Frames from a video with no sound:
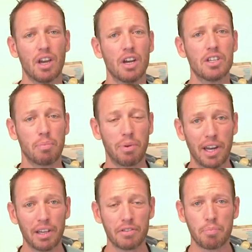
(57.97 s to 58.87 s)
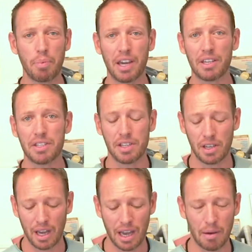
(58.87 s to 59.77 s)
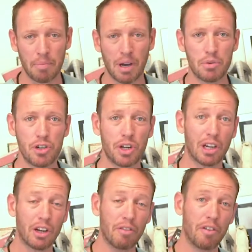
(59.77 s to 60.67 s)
So plenty of space. I'm shooting a lot of